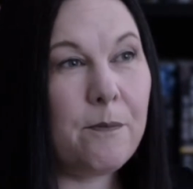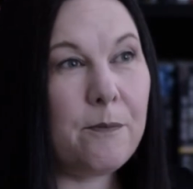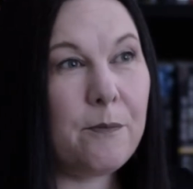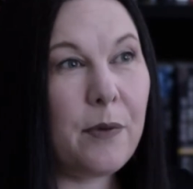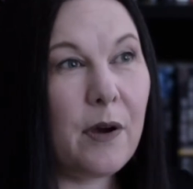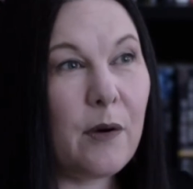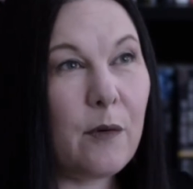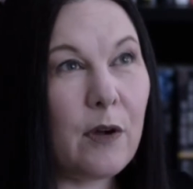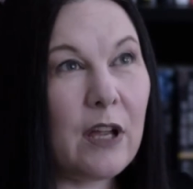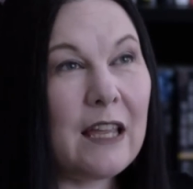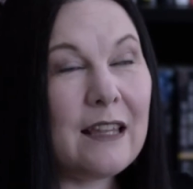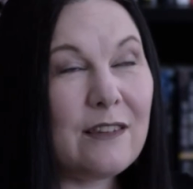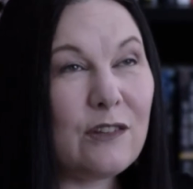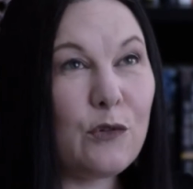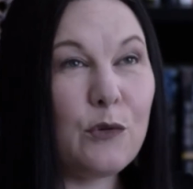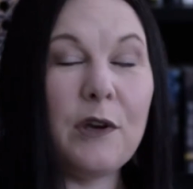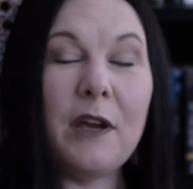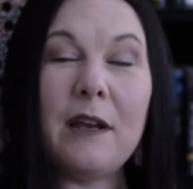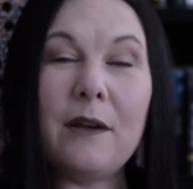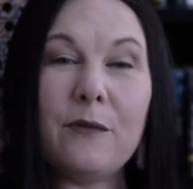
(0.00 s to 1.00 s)
but his
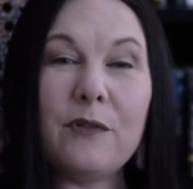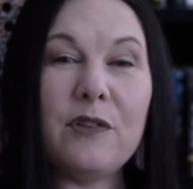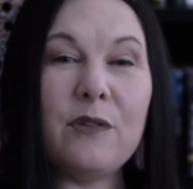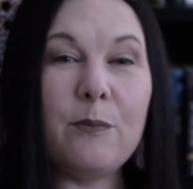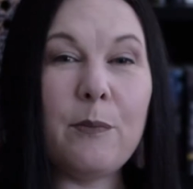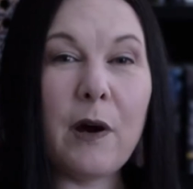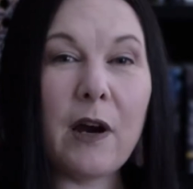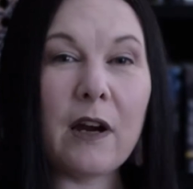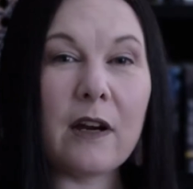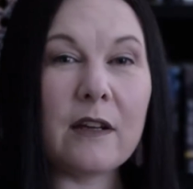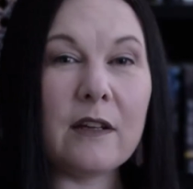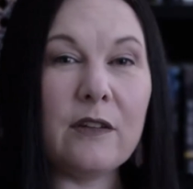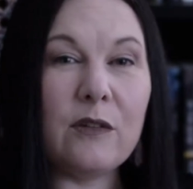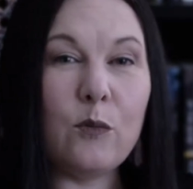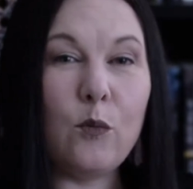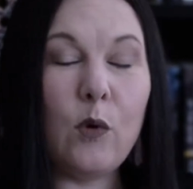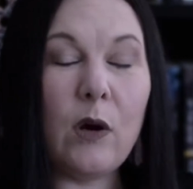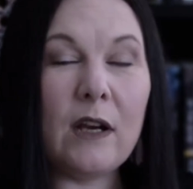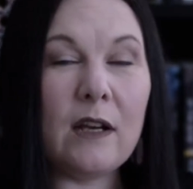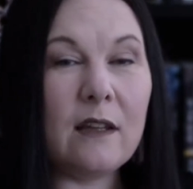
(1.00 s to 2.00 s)
creative spark is
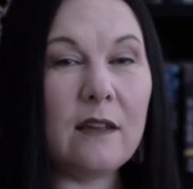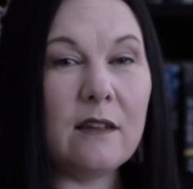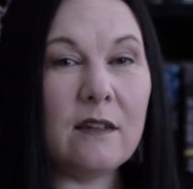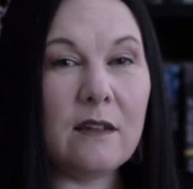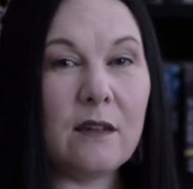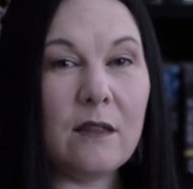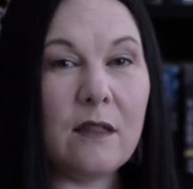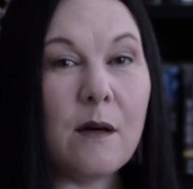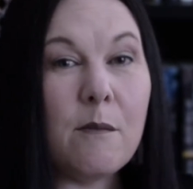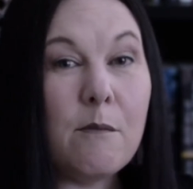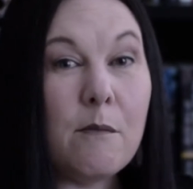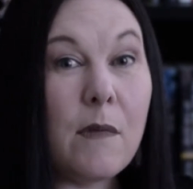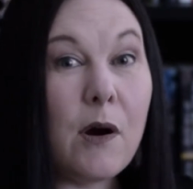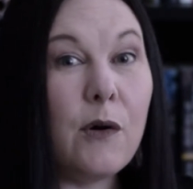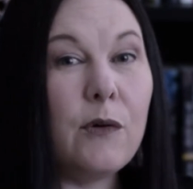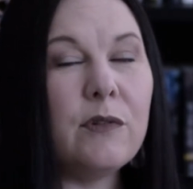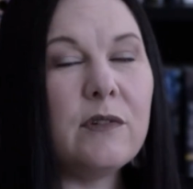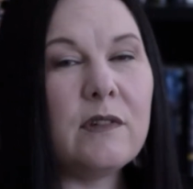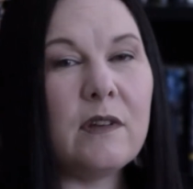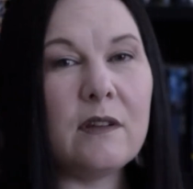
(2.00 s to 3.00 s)
what is the
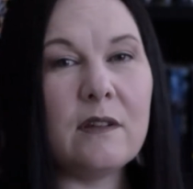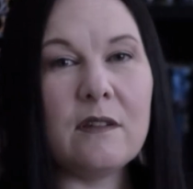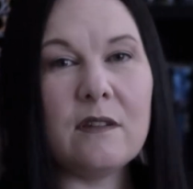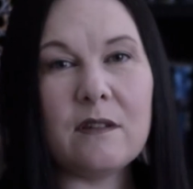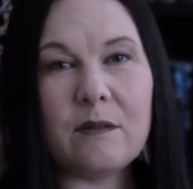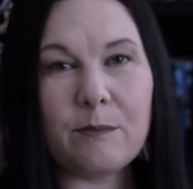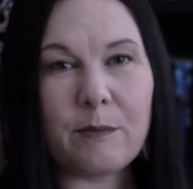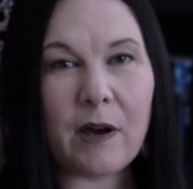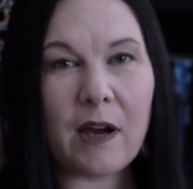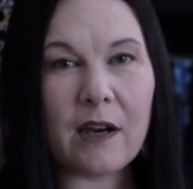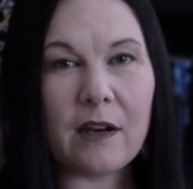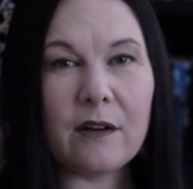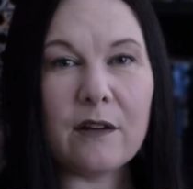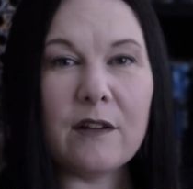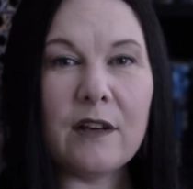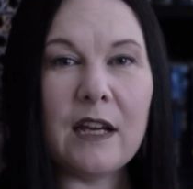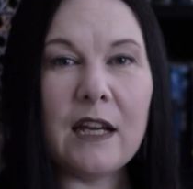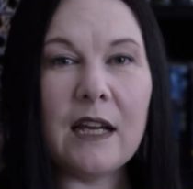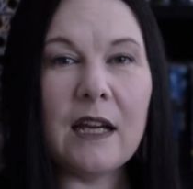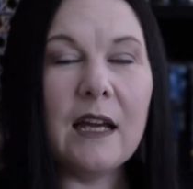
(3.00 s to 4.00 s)
most
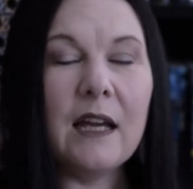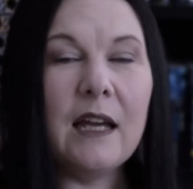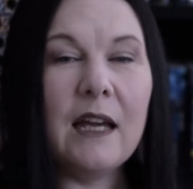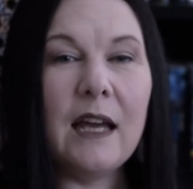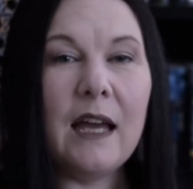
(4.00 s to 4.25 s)
inspiring.